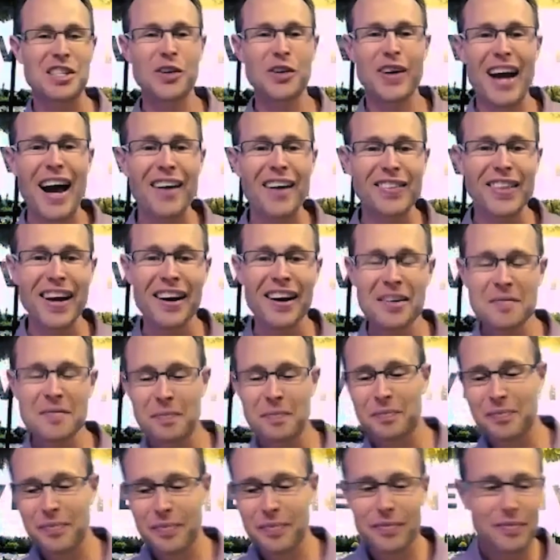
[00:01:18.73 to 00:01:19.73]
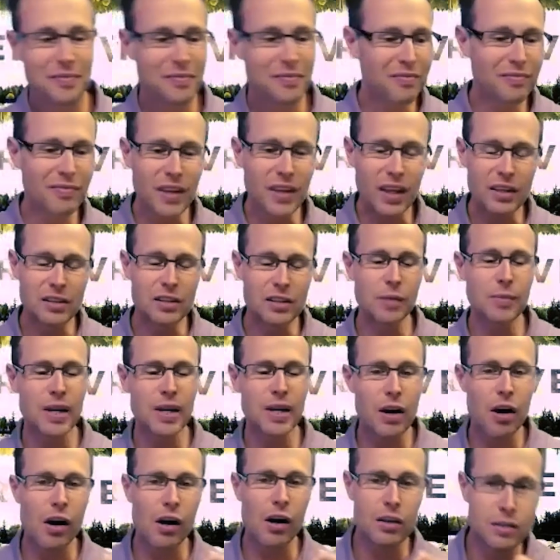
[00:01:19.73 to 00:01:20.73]
it out there somebody
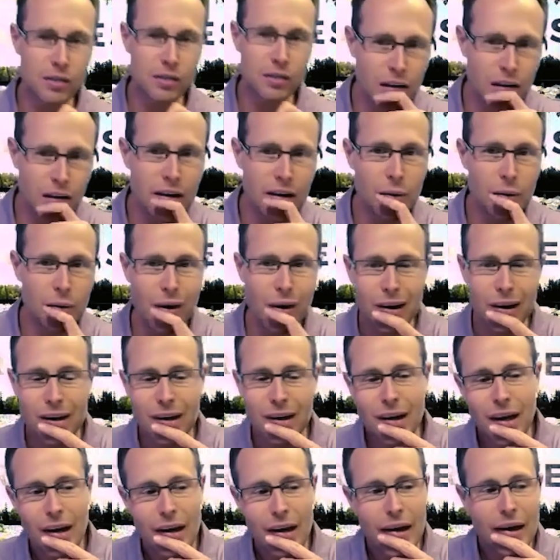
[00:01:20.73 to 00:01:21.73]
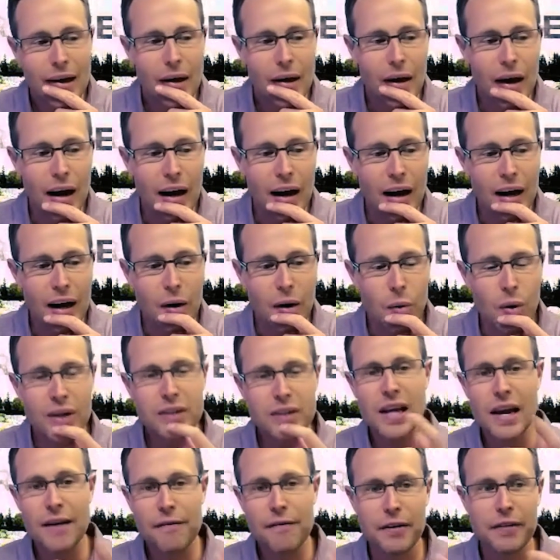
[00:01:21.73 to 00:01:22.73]
called and got well uh, what does
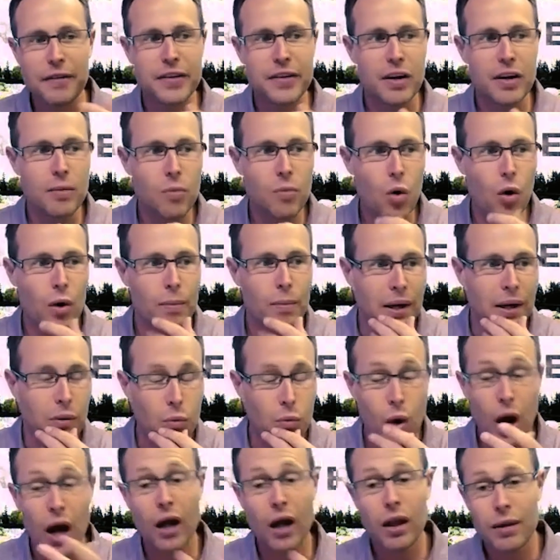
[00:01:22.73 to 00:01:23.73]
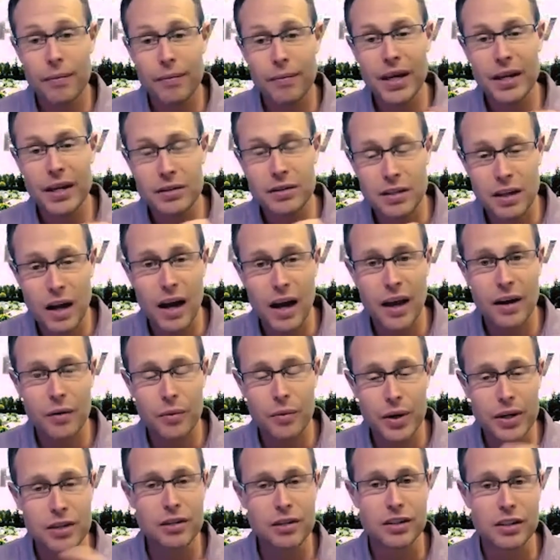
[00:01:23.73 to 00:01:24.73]
850 or more mean well it means i
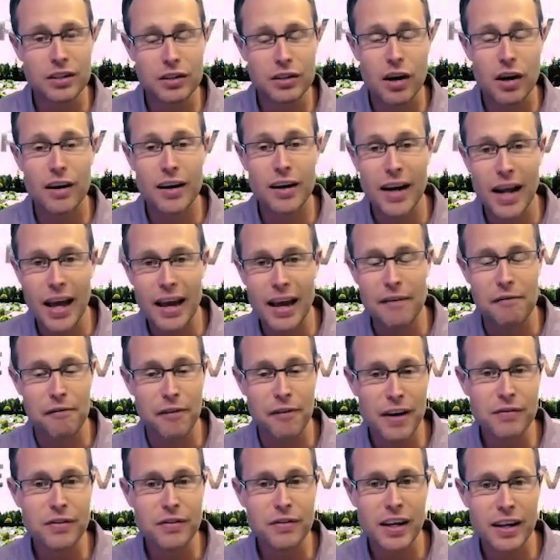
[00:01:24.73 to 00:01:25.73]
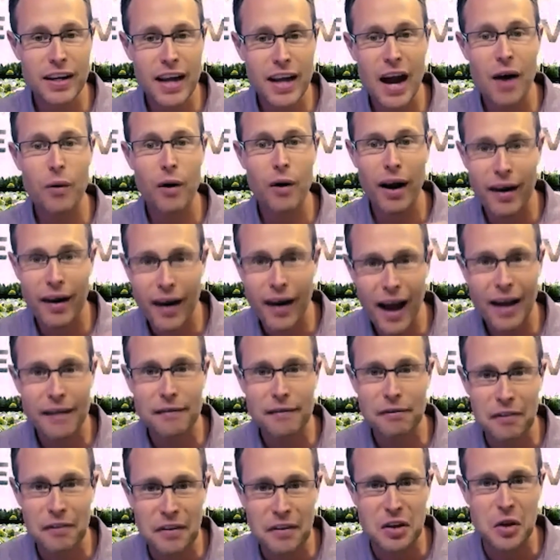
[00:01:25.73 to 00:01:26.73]
originally started at 850 and now we're at
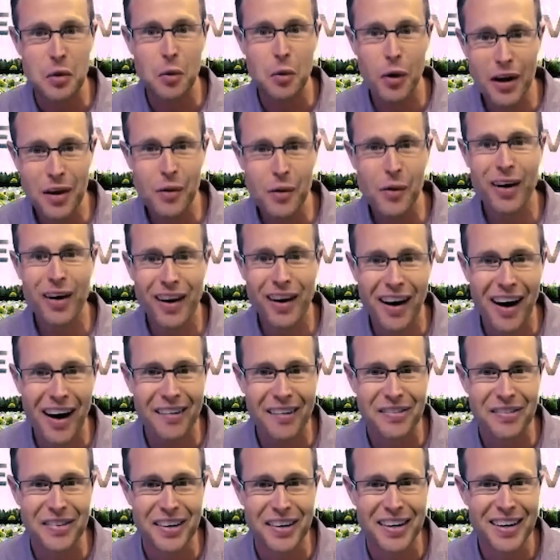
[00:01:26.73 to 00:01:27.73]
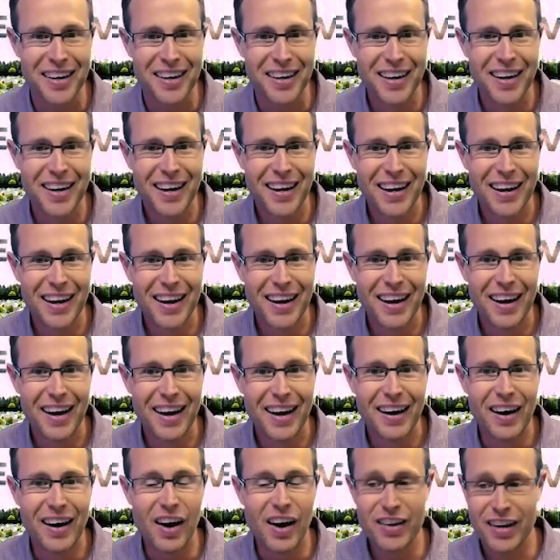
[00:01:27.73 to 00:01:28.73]
950 what do you want to offer
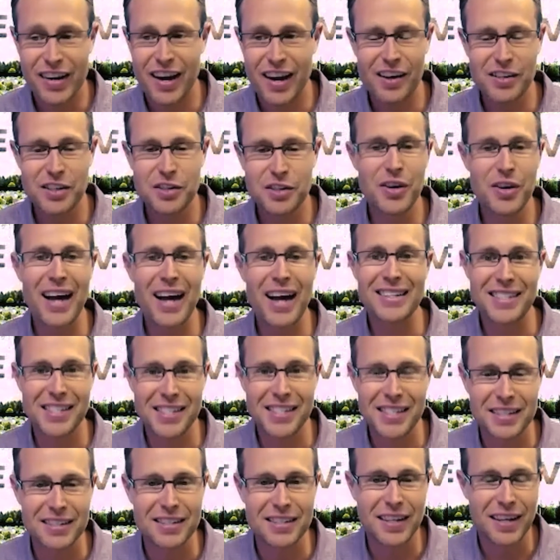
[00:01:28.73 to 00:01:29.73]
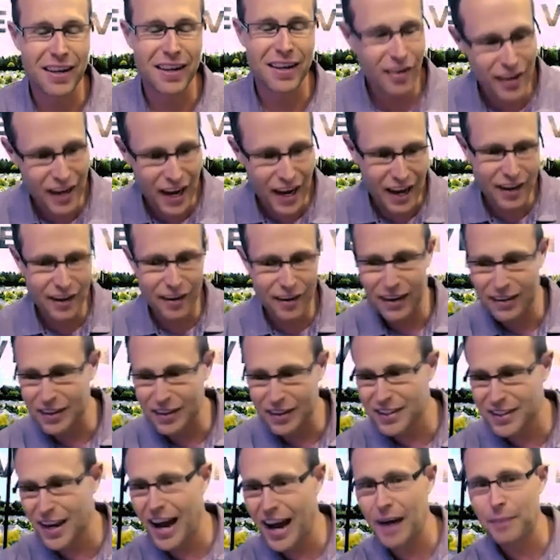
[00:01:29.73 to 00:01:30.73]
okay, I'll do 960. Okay, you're at the
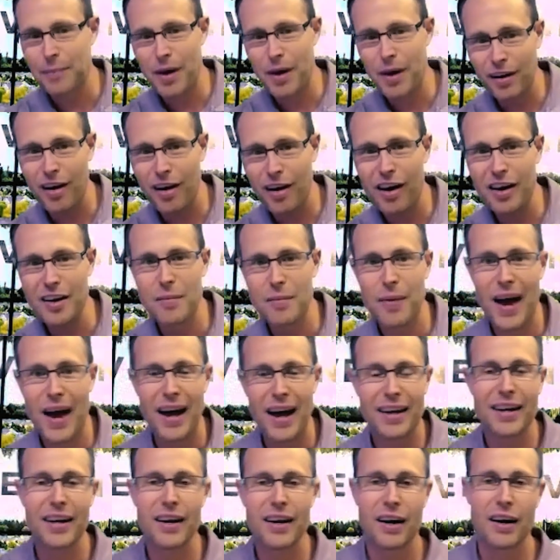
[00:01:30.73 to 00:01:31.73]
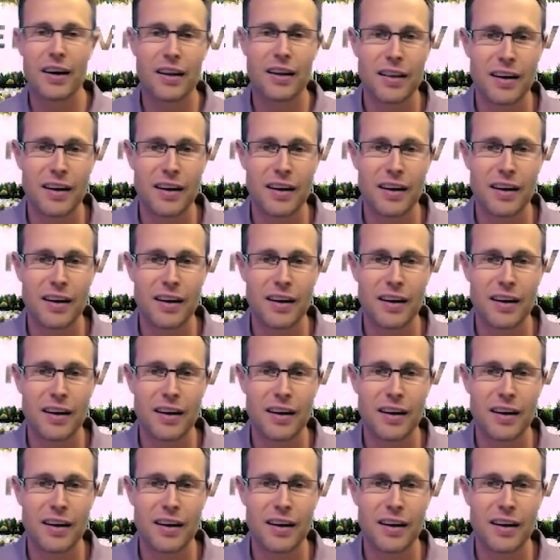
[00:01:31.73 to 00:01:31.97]
top. I'll call you back here.